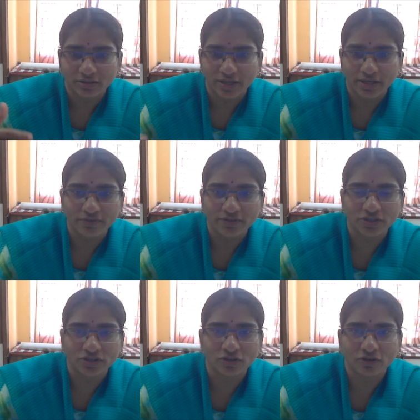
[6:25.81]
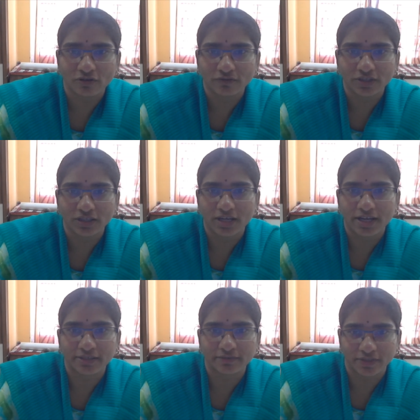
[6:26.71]
acquisition of the
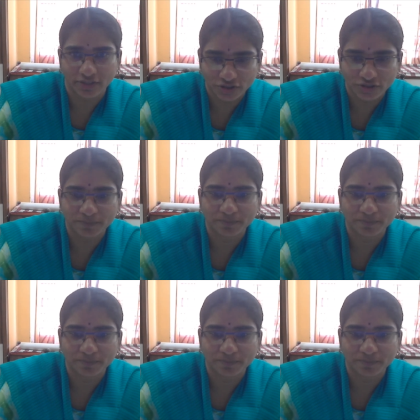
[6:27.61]
language.